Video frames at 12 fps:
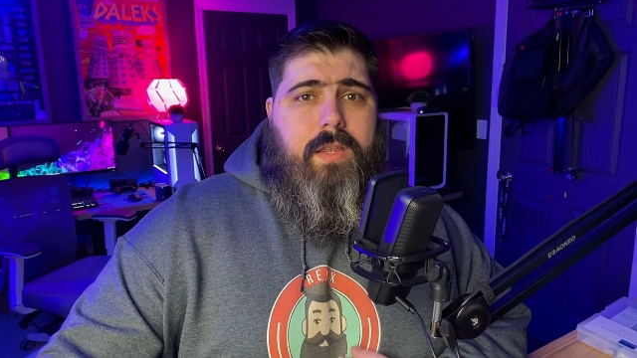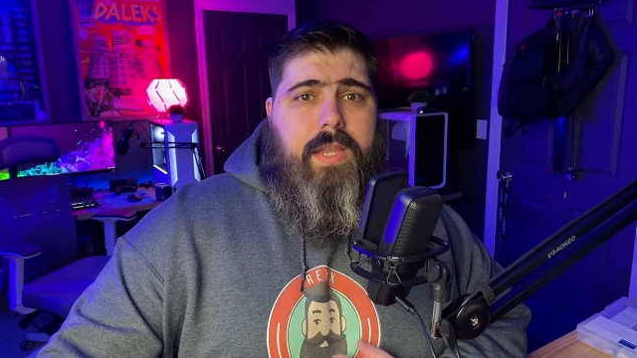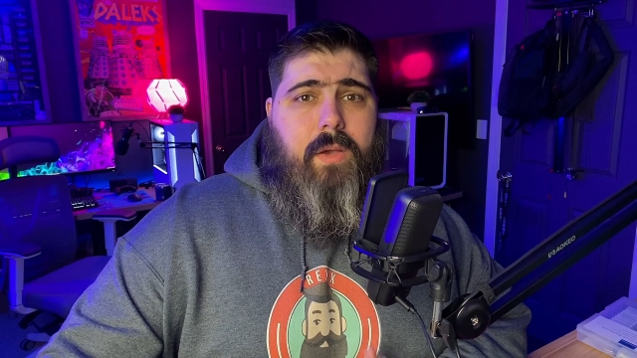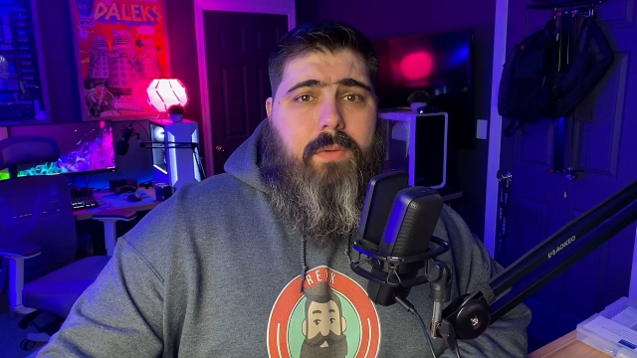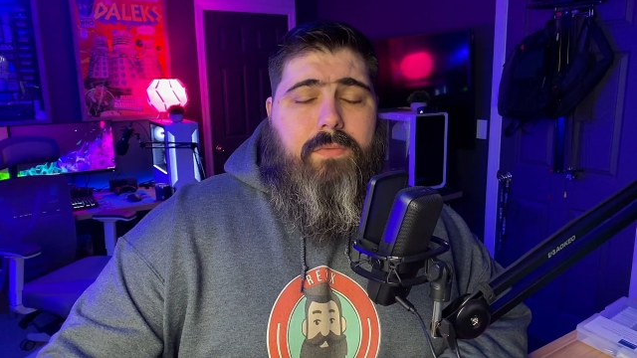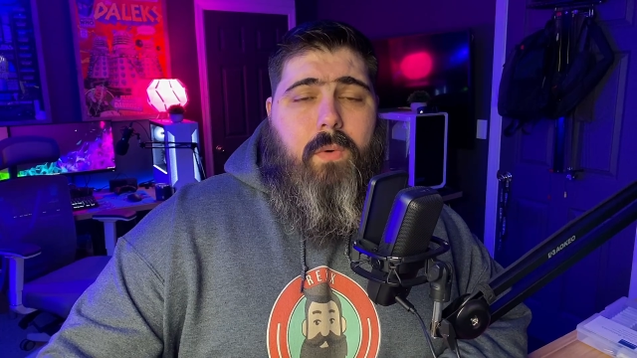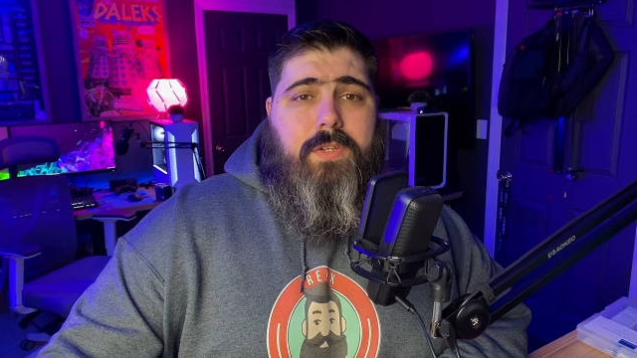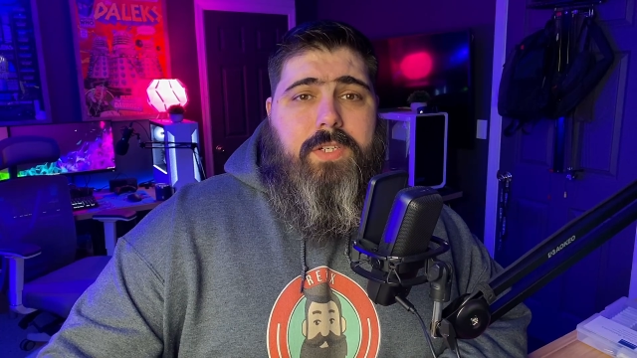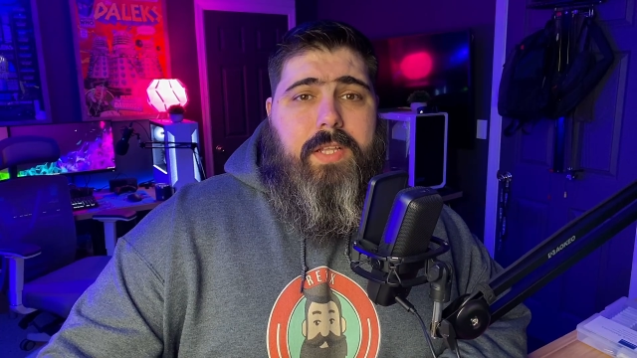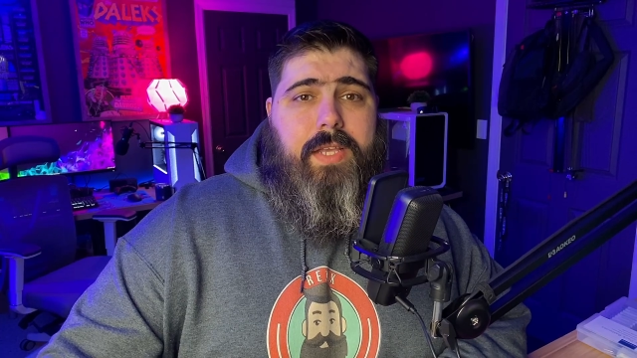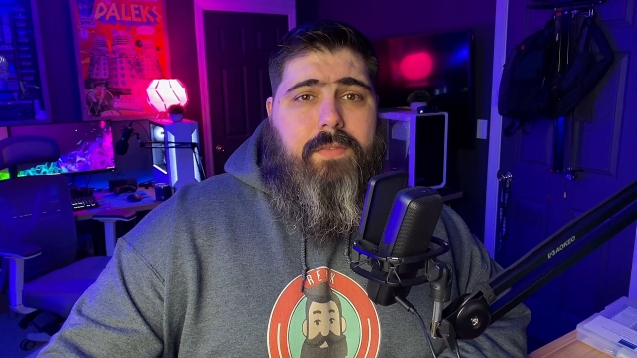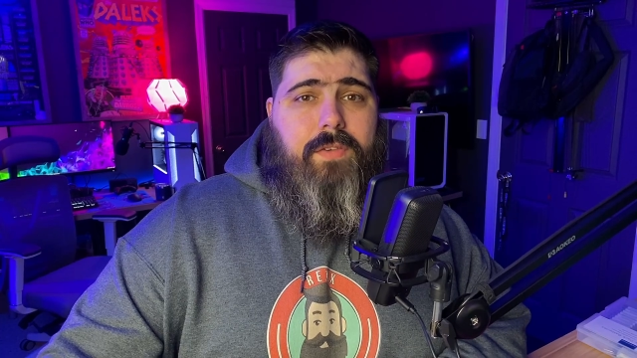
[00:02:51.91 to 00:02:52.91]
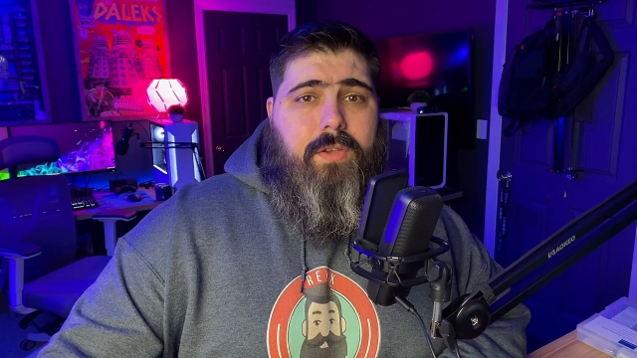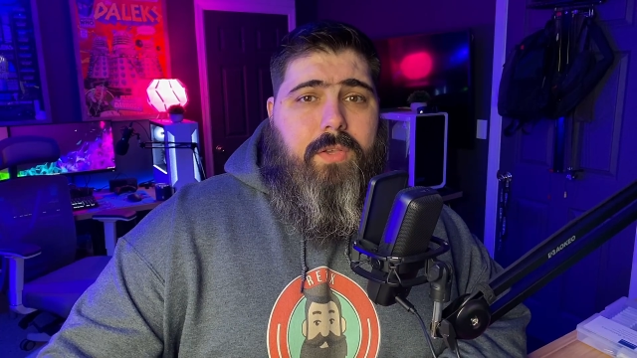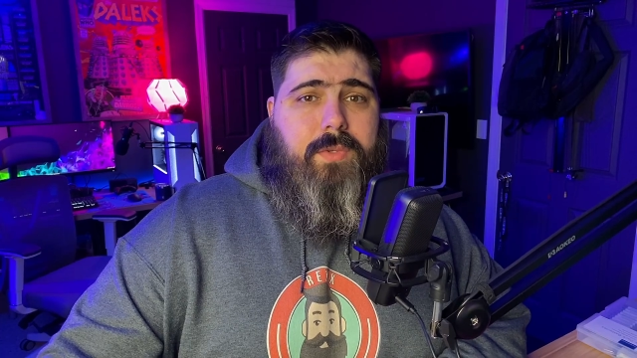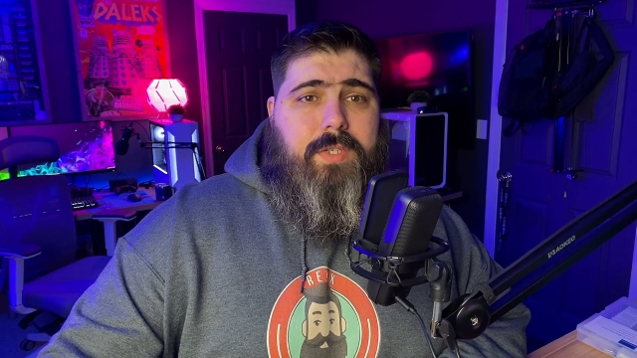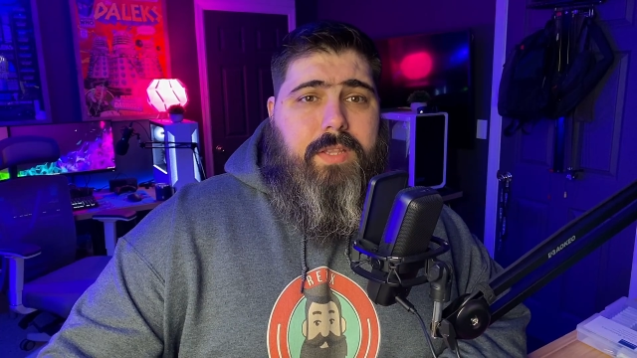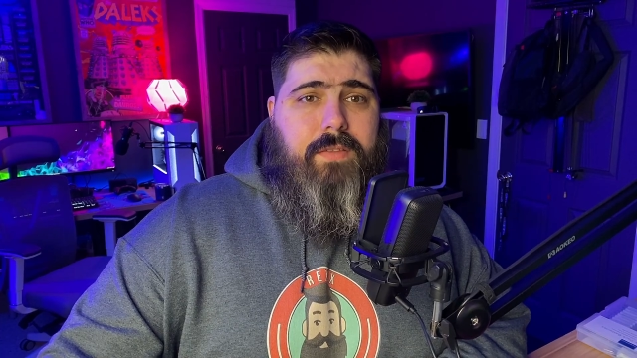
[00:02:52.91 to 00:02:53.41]
Now, unfortunately, if you're
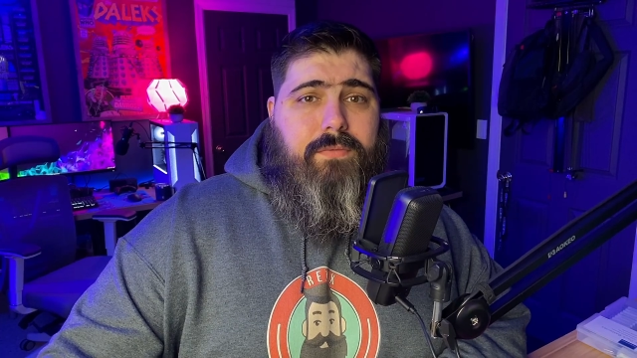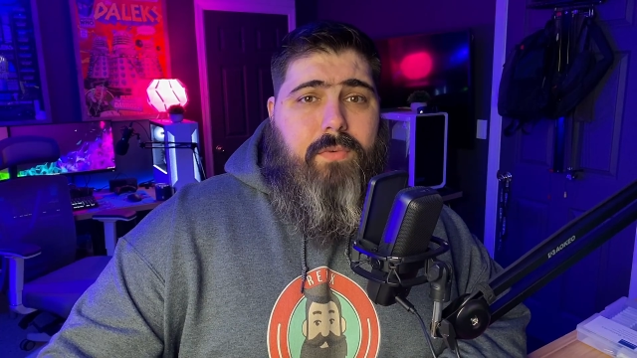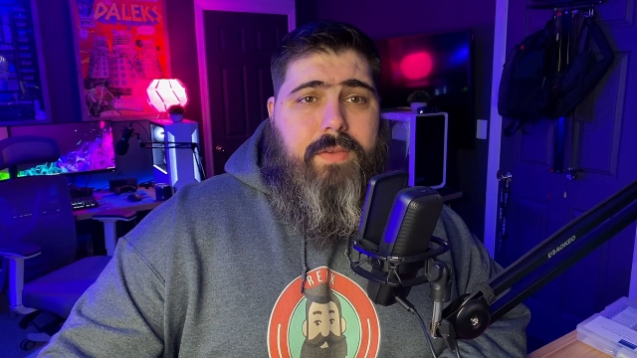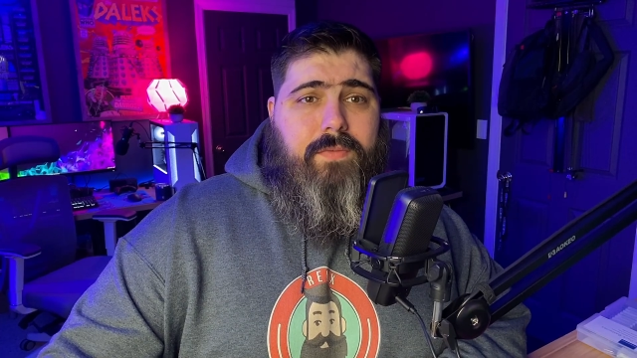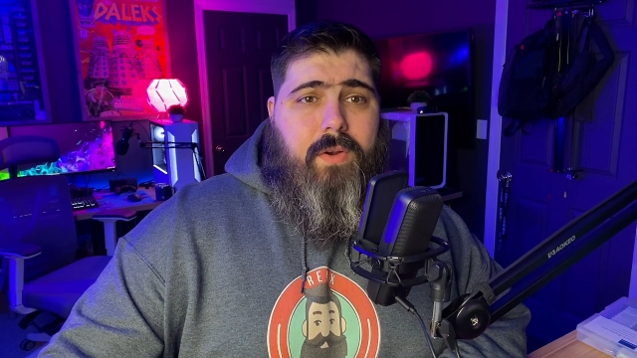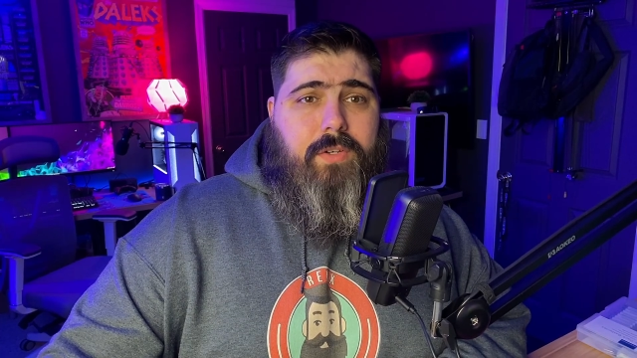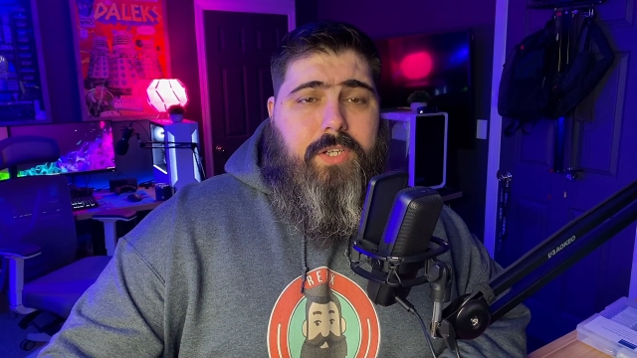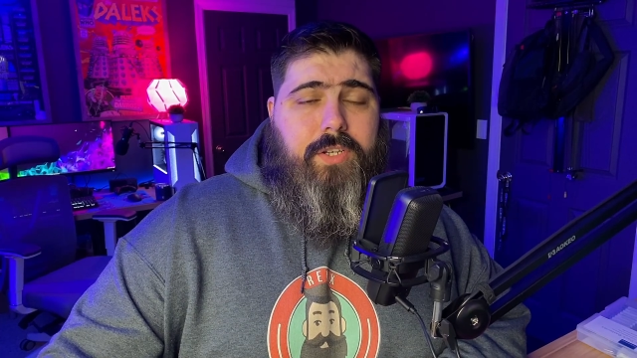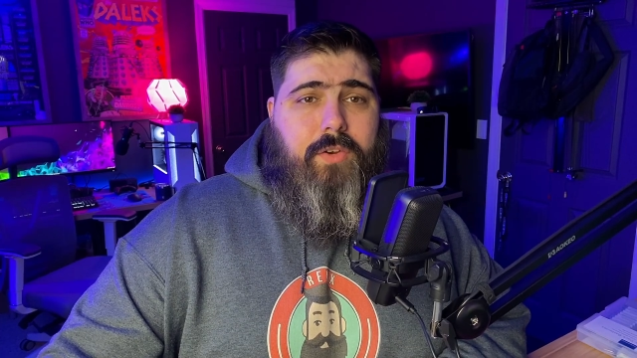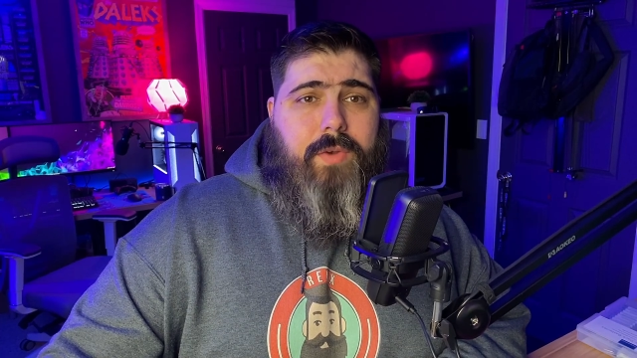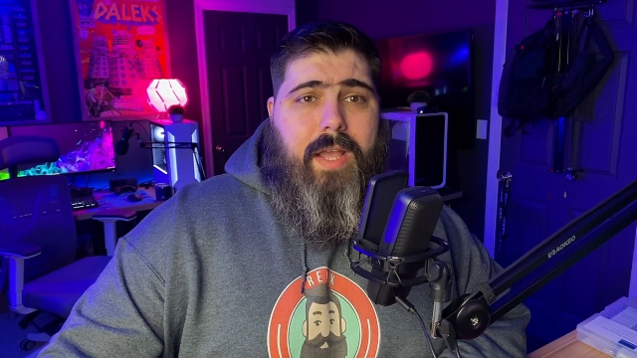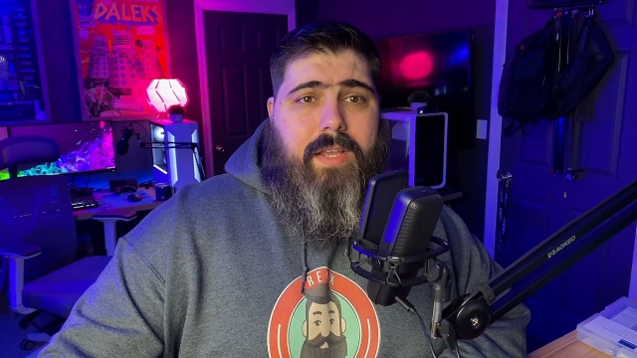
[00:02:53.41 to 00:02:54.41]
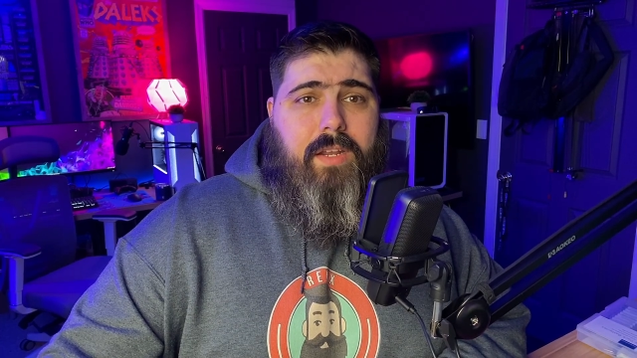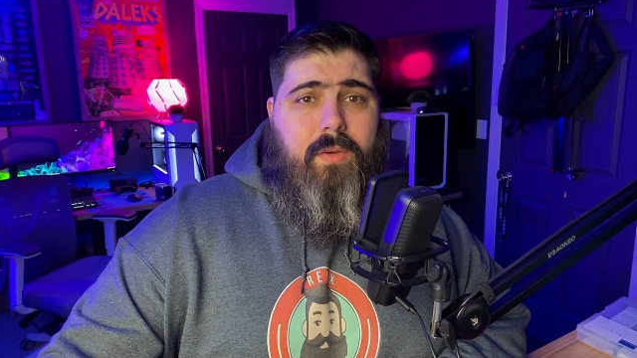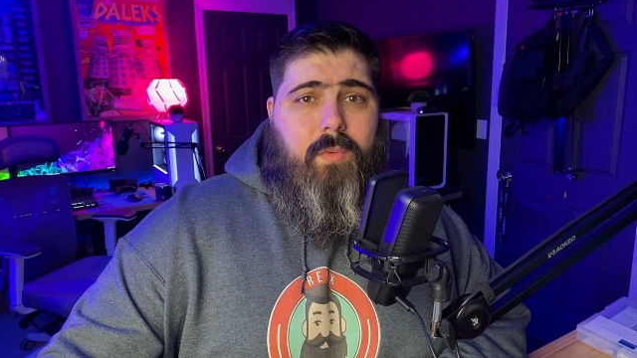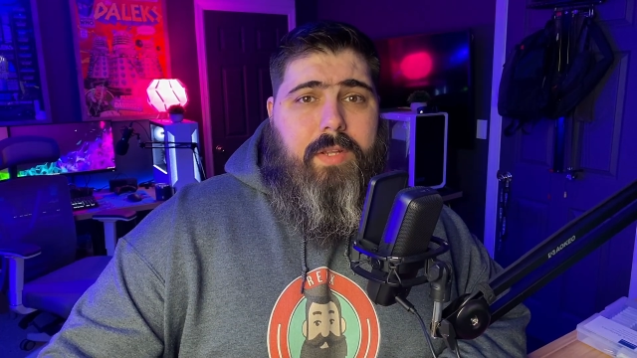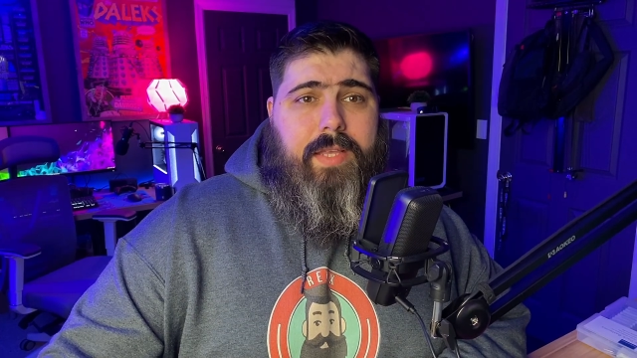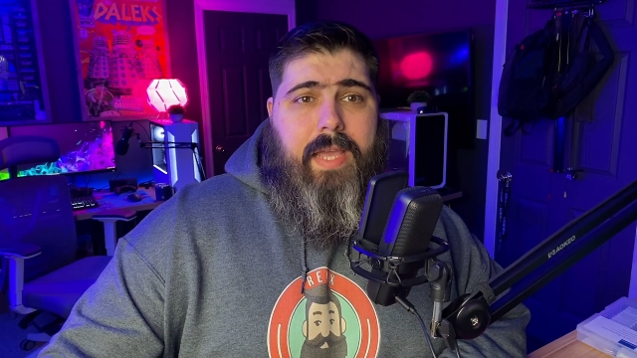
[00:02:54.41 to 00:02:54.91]
using the free version, you're not gonna
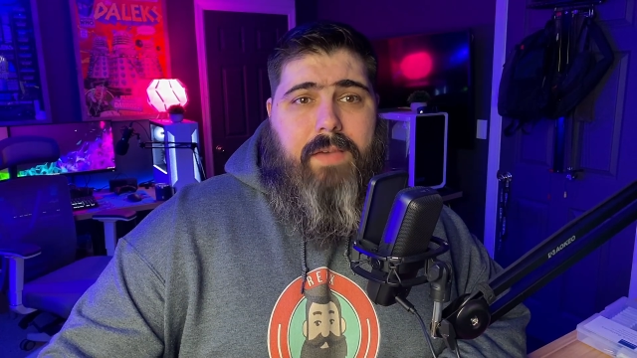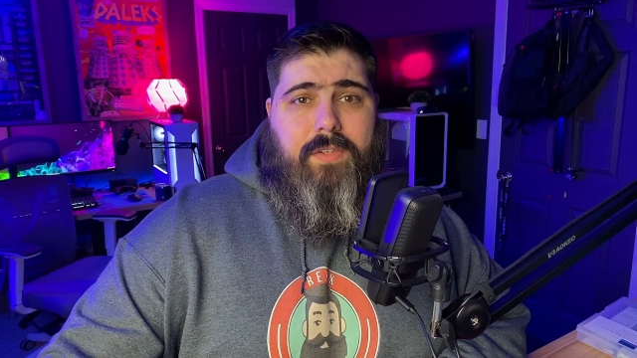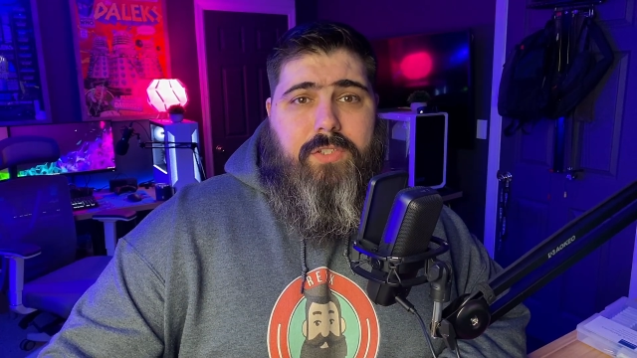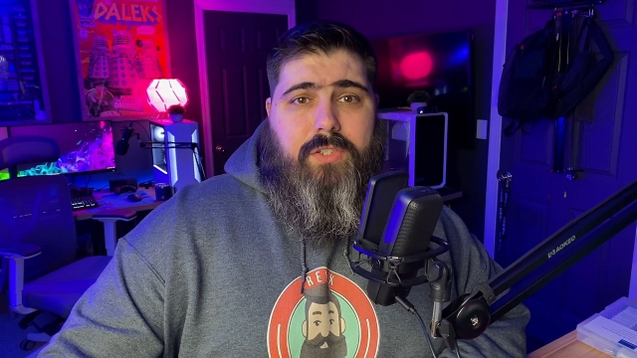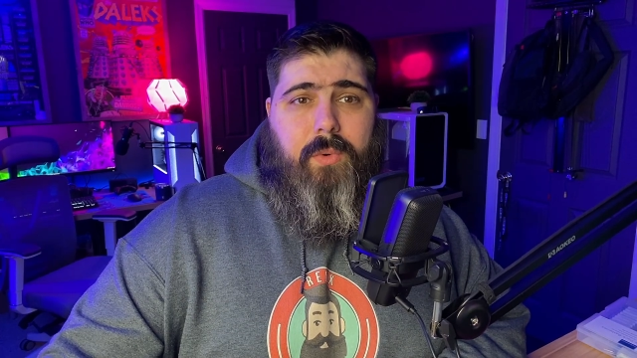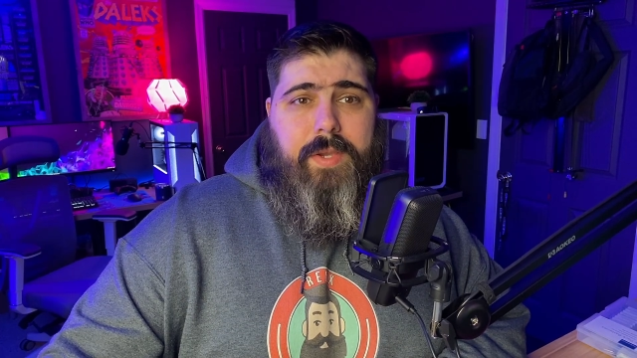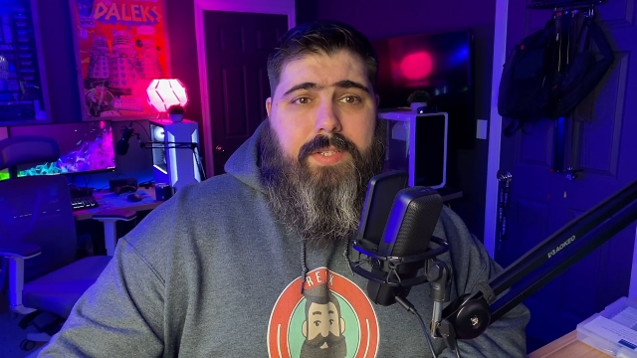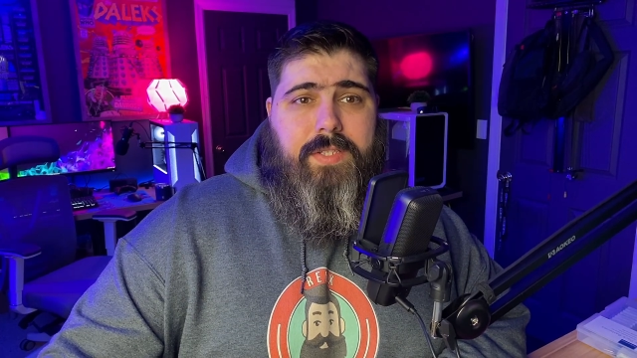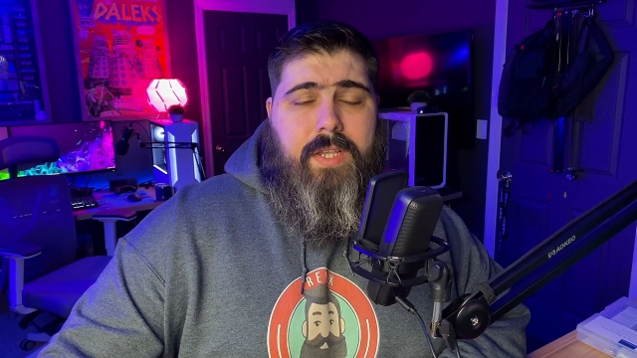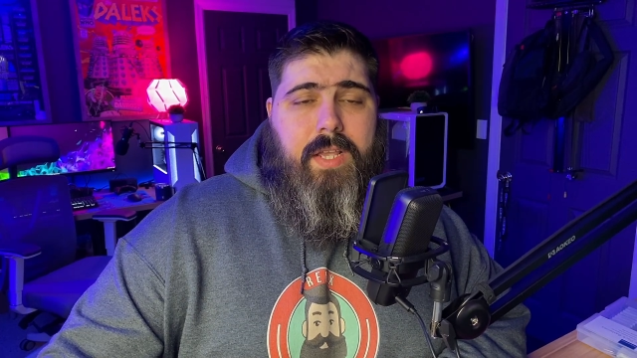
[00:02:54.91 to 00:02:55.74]
really have a choice